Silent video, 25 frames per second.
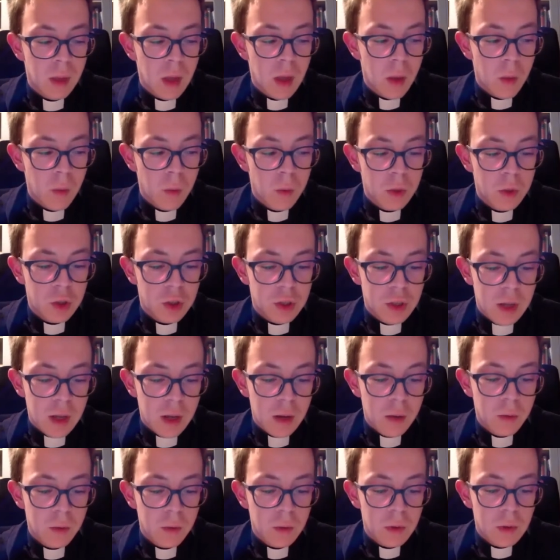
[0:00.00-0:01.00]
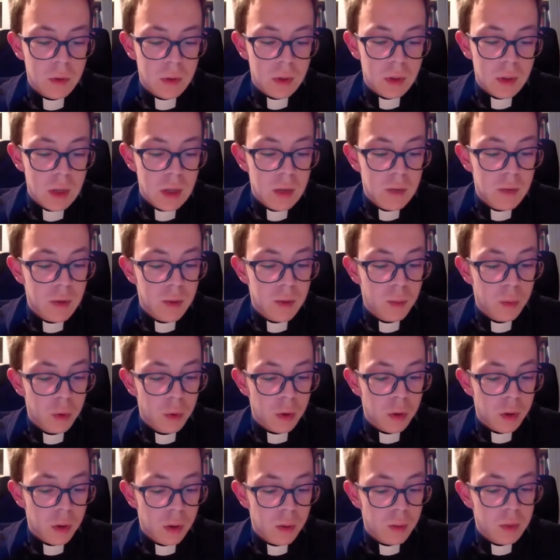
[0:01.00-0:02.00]
which sounds even
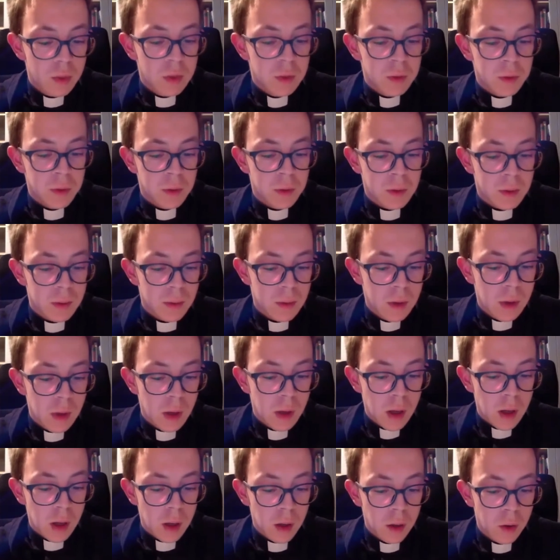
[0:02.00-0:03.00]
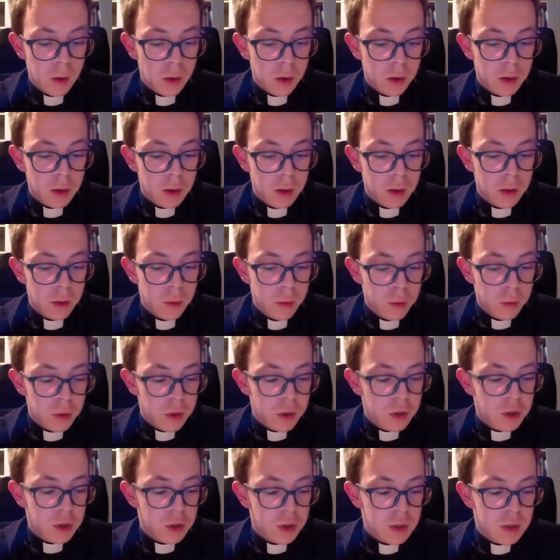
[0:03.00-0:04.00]
more ominous. God
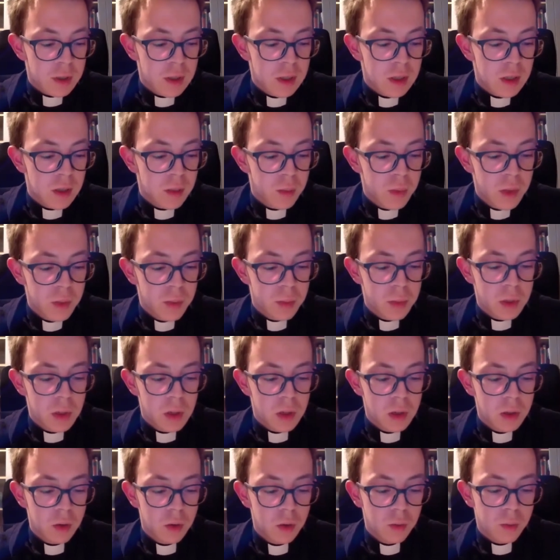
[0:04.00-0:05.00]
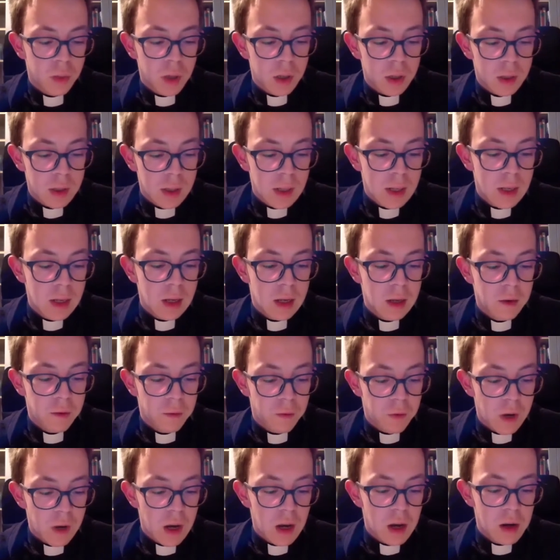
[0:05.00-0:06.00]
encourages his people to partake in
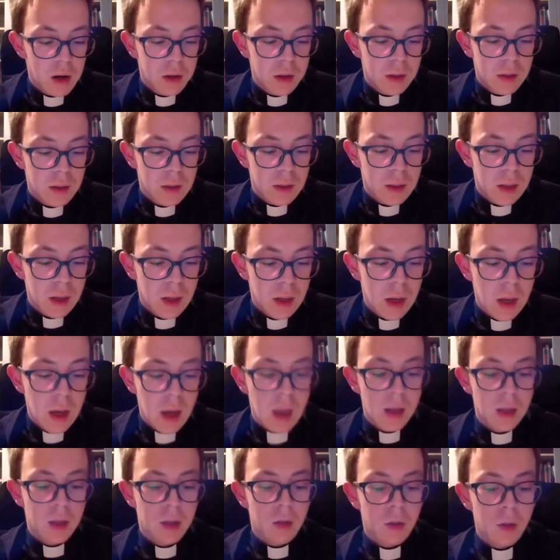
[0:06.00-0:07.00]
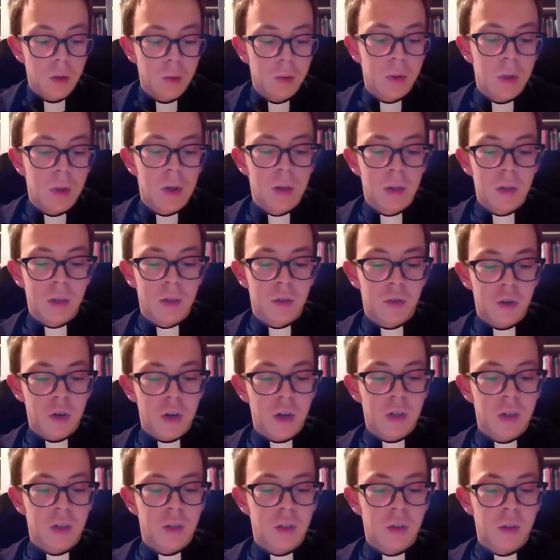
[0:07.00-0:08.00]
violence and total
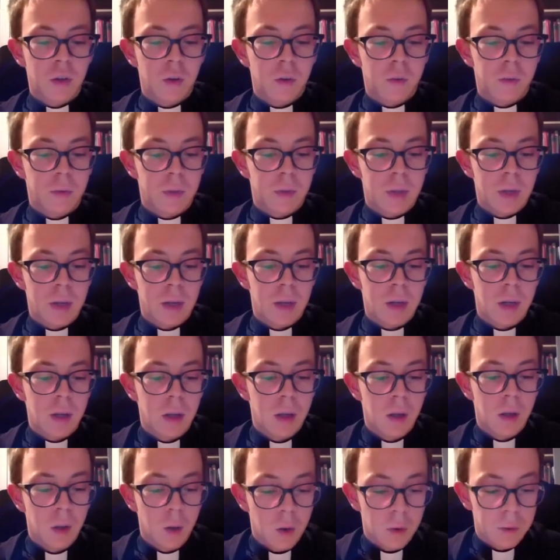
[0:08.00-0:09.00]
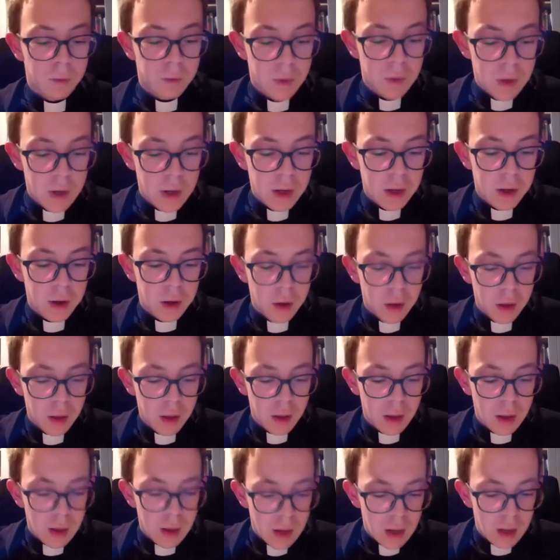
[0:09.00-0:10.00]
destruction of their
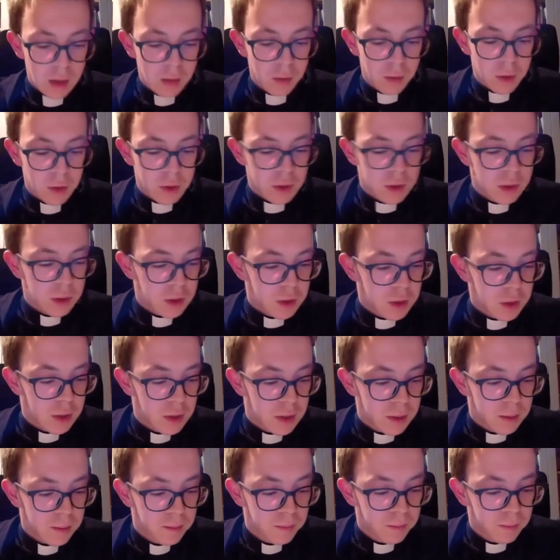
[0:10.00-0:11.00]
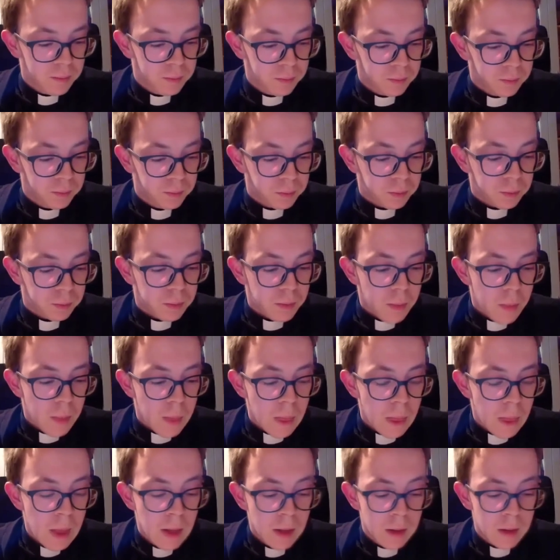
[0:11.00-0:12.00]
adversaries.
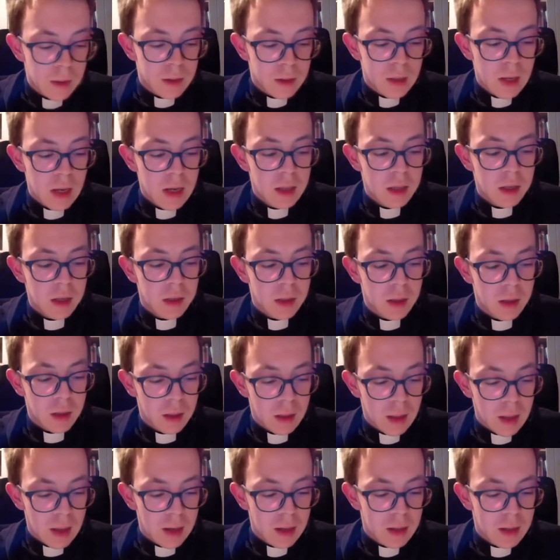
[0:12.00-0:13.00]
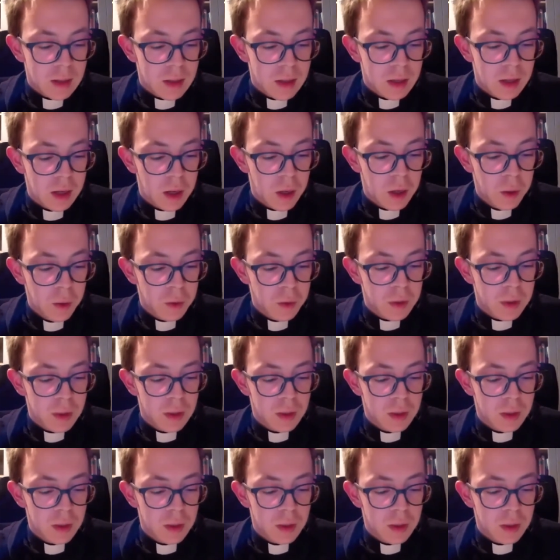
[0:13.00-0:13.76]
The stated text includes